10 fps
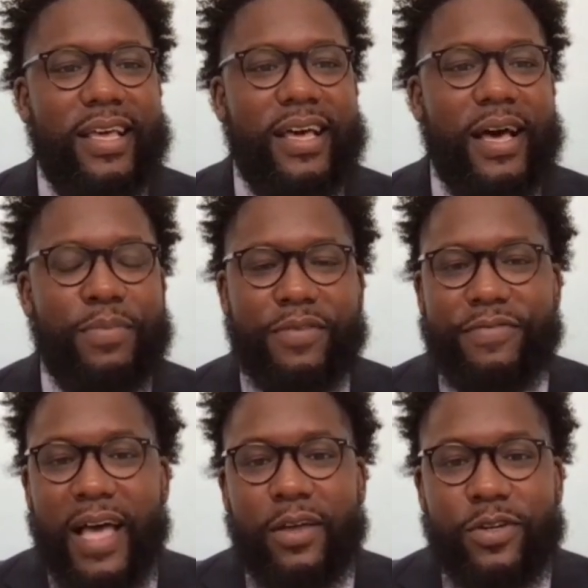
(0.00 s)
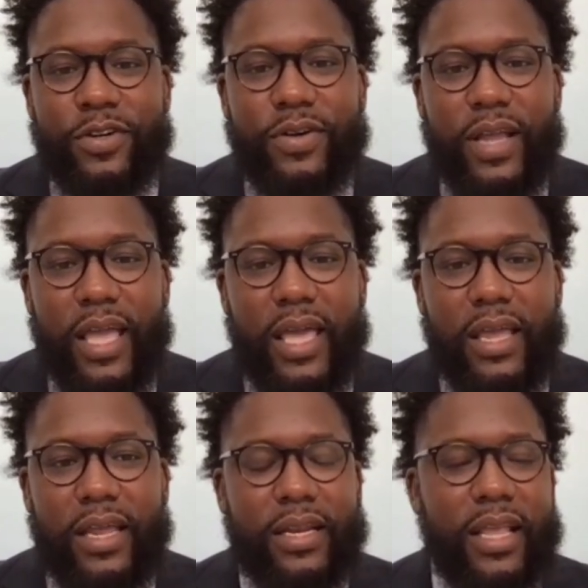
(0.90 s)
I'm the founder
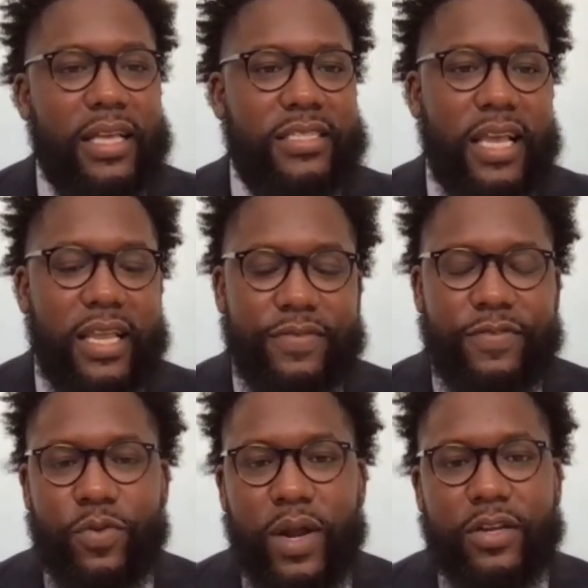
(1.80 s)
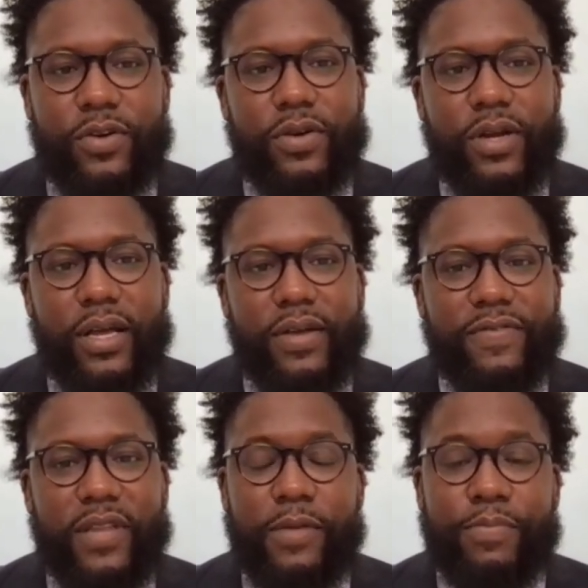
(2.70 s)
and executive director of
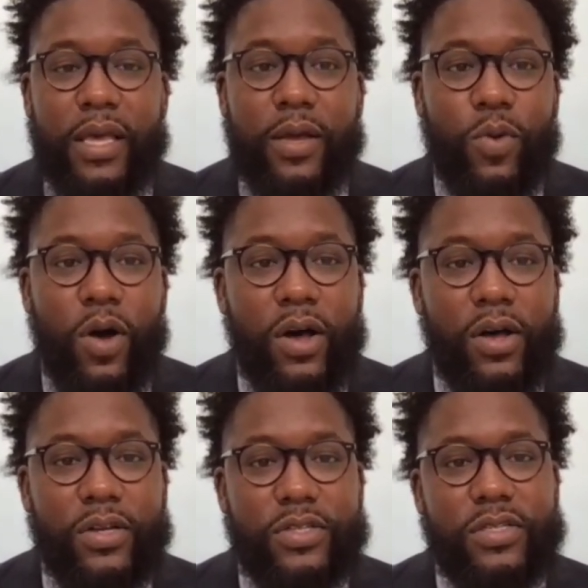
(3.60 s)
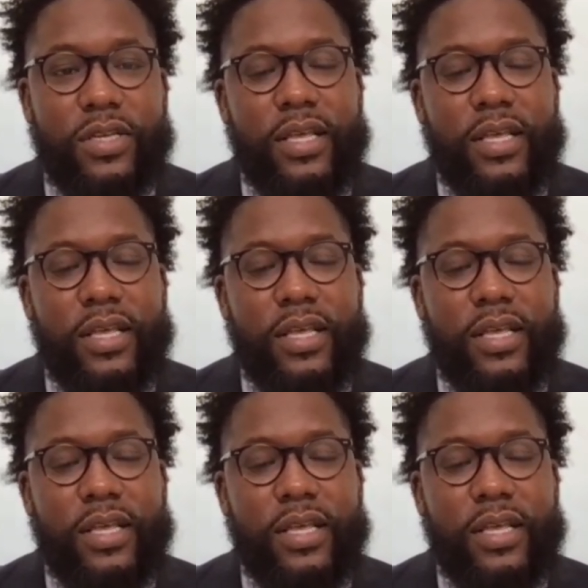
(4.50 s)
Love Beyond Walls,